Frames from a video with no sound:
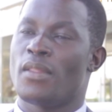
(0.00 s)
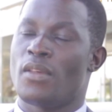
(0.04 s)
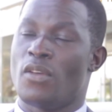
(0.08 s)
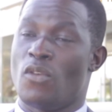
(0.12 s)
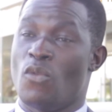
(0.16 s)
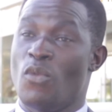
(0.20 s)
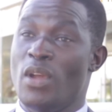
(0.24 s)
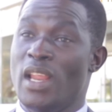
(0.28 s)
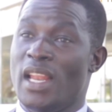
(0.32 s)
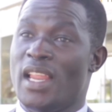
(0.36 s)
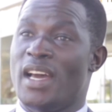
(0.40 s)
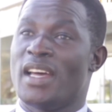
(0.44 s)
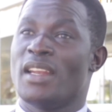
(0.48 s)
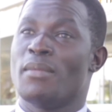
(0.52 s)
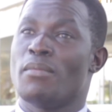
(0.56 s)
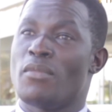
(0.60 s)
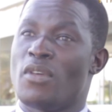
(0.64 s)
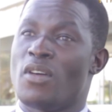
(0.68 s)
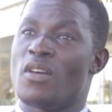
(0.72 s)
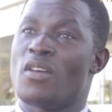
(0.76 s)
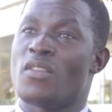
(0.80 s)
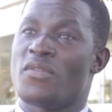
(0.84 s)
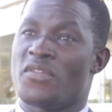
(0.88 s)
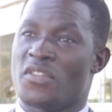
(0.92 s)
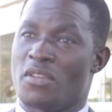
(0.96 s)
we learn
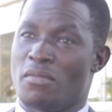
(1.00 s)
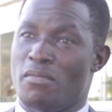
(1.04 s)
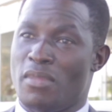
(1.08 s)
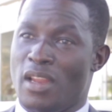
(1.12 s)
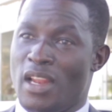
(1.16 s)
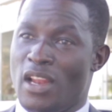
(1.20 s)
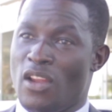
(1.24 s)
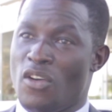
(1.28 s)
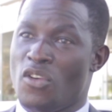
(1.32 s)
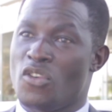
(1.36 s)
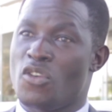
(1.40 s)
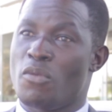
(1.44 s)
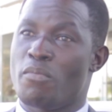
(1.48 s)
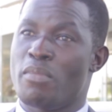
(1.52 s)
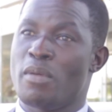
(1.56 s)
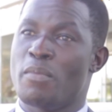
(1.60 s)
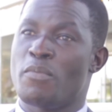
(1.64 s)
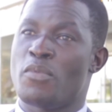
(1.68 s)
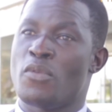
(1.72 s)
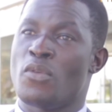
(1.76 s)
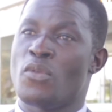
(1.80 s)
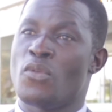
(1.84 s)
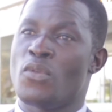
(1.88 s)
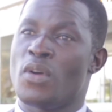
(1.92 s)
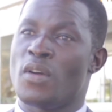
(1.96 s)
more from the local
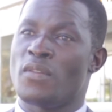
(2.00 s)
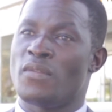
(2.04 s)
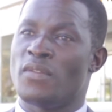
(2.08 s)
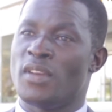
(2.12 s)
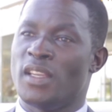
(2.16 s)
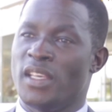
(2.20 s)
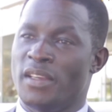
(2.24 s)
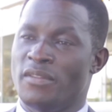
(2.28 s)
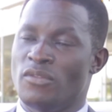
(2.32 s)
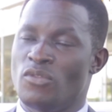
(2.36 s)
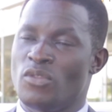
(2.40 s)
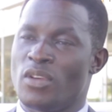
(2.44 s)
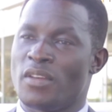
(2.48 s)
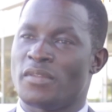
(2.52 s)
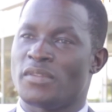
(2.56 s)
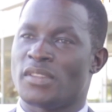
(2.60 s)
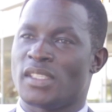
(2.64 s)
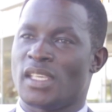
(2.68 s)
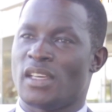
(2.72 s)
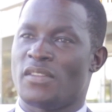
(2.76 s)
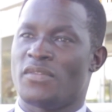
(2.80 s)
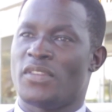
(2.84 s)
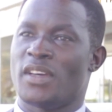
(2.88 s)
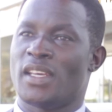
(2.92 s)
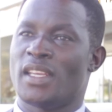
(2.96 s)
people who have lived, who have
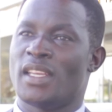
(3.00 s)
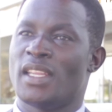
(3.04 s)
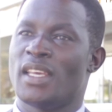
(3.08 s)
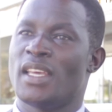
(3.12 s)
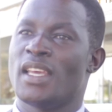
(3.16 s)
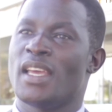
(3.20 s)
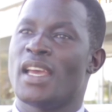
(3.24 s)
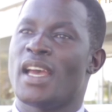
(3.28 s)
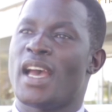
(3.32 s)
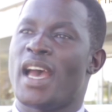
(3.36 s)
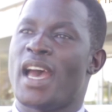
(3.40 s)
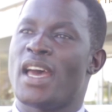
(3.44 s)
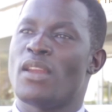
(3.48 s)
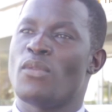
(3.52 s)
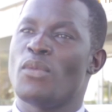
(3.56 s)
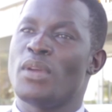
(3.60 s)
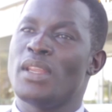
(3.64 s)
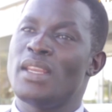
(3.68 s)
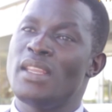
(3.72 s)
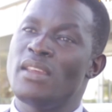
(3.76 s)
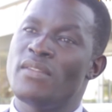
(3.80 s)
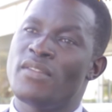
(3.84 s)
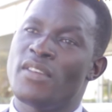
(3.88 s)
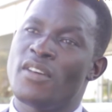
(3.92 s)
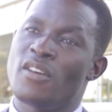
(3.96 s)
suffered, and we
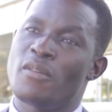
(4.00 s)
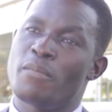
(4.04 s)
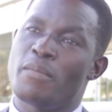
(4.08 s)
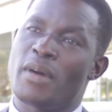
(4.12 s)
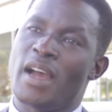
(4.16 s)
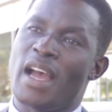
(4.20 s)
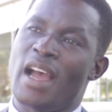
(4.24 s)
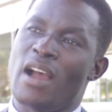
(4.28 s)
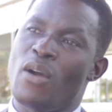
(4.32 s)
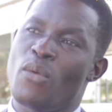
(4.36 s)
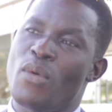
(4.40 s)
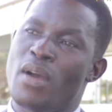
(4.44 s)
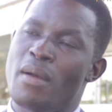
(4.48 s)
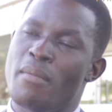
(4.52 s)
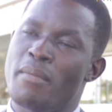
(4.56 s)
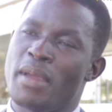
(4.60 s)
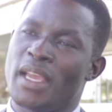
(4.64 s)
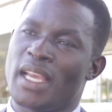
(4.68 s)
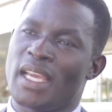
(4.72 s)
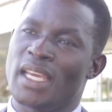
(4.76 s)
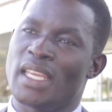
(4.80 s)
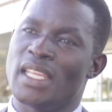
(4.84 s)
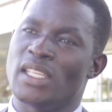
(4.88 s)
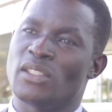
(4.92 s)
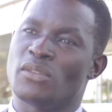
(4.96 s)
develop our
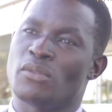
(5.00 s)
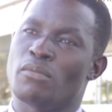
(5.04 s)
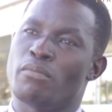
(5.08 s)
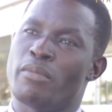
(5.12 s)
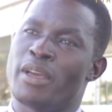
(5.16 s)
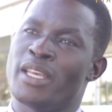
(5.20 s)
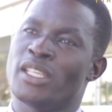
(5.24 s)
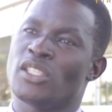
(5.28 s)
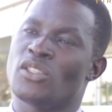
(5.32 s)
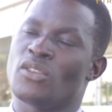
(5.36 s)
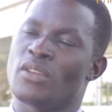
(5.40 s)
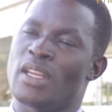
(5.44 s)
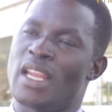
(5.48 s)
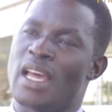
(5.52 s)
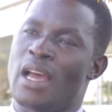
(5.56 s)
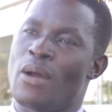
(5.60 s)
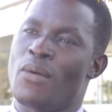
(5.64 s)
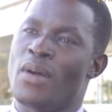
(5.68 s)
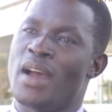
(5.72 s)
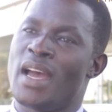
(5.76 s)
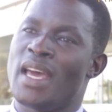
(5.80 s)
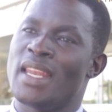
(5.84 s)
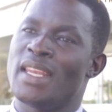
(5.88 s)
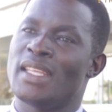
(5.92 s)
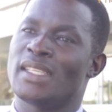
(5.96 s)
mechanism based on
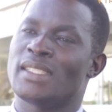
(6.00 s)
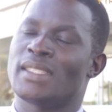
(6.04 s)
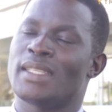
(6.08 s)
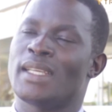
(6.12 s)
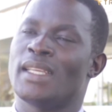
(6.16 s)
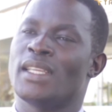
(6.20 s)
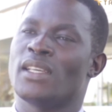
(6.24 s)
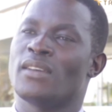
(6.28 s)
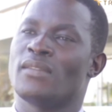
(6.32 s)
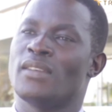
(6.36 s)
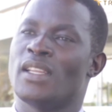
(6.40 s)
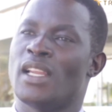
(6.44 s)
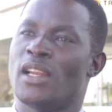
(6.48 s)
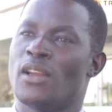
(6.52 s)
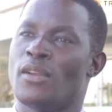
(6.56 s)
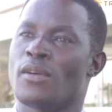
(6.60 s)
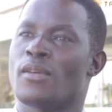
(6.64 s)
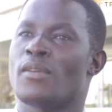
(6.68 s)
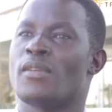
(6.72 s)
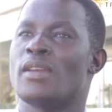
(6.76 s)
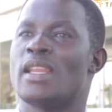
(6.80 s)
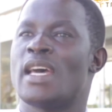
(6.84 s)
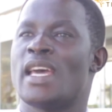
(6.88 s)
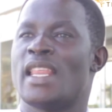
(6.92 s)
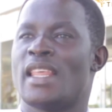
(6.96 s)
our understanding of the
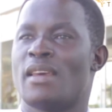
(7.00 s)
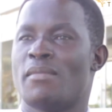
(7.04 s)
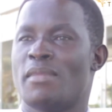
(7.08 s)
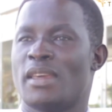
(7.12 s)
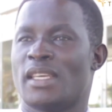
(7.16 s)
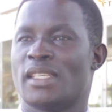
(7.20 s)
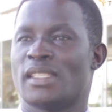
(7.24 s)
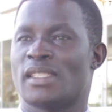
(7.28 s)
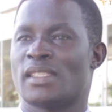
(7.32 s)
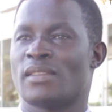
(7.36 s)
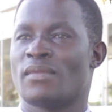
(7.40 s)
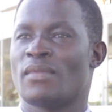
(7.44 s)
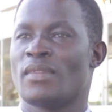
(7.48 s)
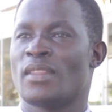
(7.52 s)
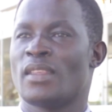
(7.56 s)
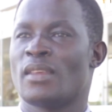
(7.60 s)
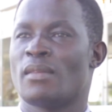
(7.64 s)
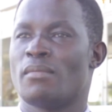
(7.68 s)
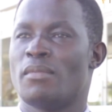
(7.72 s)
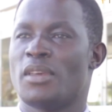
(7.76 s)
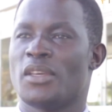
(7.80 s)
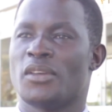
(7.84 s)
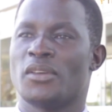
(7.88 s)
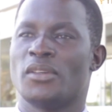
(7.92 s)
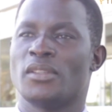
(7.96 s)
local dynamics,
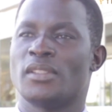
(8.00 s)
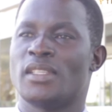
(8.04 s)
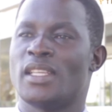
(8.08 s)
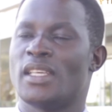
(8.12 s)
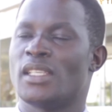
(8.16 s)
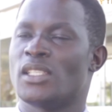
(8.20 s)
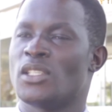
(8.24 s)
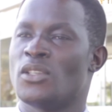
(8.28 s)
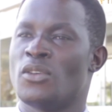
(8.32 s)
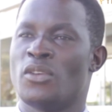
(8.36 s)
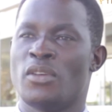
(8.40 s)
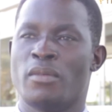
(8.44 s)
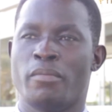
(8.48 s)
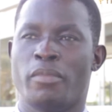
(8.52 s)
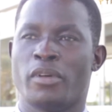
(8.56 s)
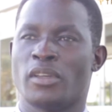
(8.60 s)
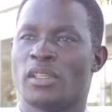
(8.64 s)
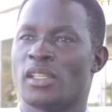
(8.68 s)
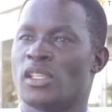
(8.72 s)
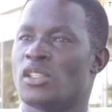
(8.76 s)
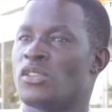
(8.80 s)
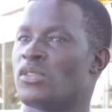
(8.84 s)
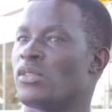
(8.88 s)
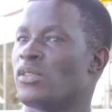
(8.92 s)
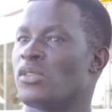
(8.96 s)
because there is no
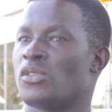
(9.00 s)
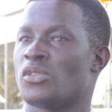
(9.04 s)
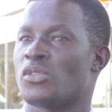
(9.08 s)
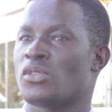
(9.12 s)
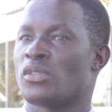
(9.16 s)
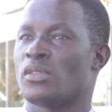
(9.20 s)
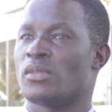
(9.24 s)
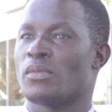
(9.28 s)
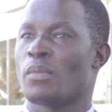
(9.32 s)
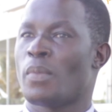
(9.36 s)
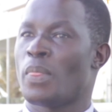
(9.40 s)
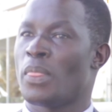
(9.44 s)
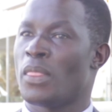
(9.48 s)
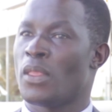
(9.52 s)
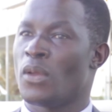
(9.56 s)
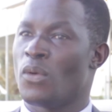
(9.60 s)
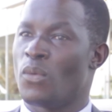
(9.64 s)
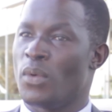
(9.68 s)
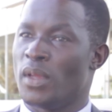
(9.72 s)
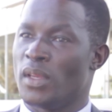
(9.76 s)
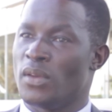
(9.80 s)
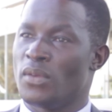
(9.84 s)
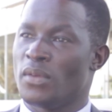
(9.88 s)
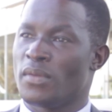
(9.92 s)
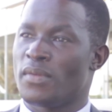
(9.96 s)
imported solution.
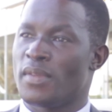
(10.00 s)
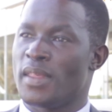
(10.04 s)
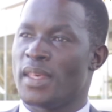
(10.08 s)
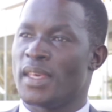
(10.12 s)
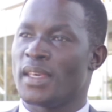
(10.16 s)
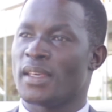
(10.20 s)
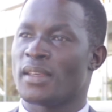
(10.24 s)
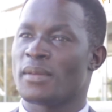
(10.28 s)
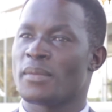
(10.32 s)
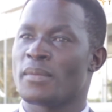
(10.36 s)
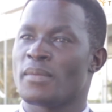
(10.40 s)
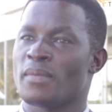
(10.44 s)
We do think